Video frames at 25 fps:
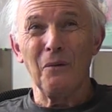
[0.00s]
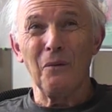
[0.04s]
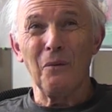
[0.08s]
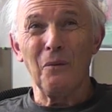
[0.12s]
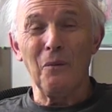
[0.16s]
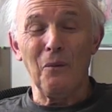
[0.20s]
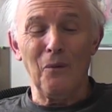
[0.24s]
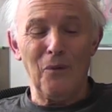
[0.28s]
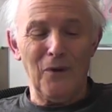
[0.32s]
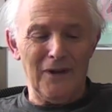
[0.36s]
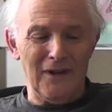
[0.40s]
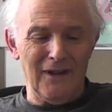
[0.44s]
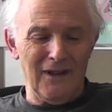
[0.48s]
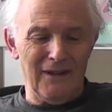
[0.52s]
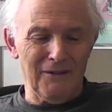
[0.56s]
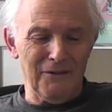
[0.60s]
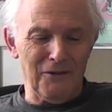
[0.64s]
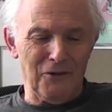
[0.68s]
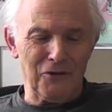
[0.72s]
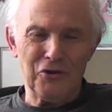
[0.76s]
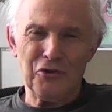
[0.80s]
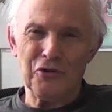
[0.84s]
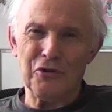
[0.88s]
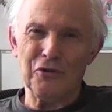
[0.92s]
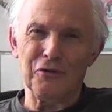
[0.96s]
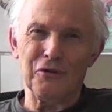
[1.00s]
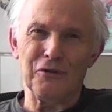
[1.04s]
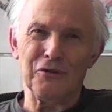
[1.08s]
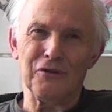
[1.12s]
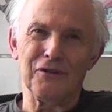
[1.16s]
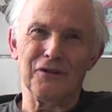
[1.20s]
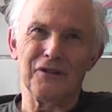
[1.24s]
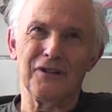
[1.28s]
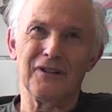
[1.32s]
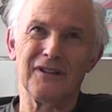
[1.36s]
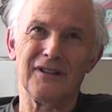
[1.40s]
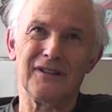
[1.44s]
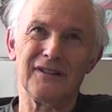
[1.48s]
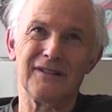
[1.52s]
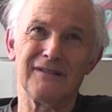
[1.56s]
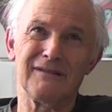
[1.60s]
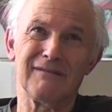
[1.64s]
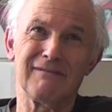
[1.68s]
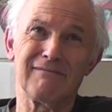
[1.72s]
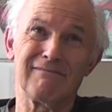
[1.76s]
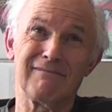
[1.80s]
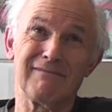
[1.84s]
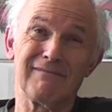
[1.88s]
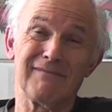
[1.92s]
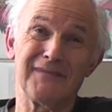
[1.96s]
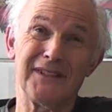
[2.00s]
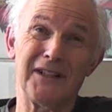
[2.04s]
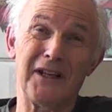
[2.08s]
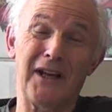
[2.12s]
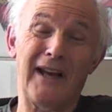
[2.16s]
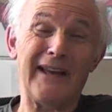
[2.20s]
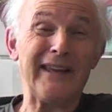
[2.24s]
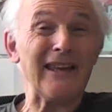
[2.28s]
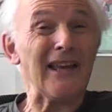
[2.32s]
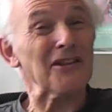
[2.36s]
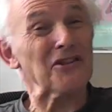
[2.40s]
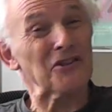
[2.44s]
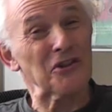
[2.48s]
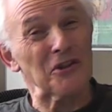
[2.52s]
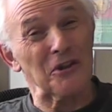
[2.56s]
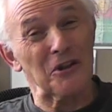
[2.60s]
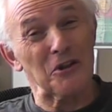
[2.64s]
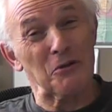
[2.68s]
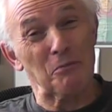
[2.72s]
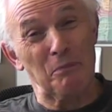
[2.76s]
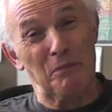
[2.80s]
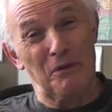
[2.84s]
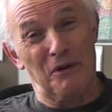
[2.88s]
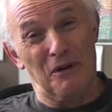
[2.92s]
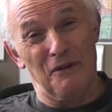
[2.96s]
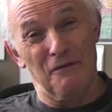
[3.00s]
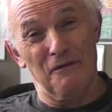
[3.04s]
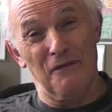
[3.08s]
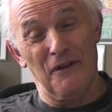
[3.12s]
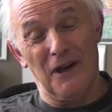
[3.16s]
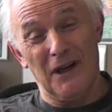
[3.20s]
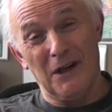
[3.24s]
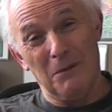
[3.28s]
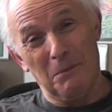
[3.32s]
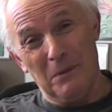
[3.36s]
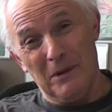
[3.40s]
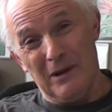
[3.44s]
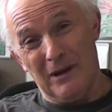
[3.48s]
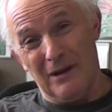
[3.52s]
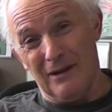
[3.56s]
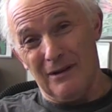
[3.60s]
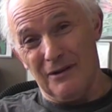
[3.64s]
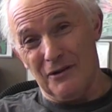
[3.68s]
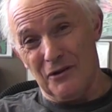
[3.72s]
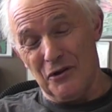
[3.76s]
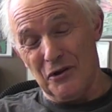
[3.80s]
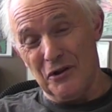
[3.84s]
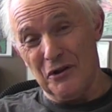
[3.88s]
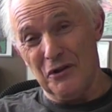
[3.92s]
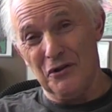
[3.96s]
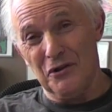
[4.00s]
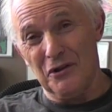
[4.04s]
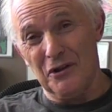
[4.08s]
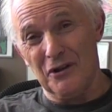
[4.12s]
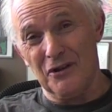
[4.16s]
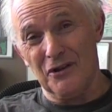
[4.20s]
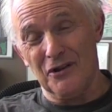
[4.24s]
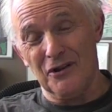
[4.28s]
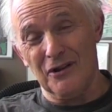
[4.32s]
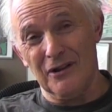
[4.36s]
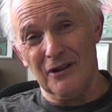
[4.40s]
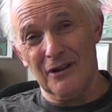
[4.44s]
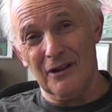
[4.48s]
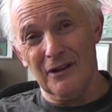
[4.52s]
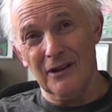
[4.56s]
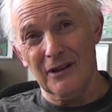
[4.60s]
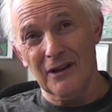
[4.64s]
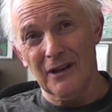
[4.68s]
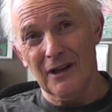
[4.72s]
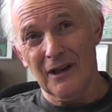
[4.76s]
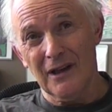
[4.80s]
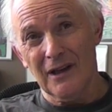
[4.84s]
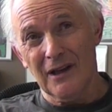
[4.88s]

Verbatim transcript: Well, I'm not sure. Yeah, I guess it is perfect because C60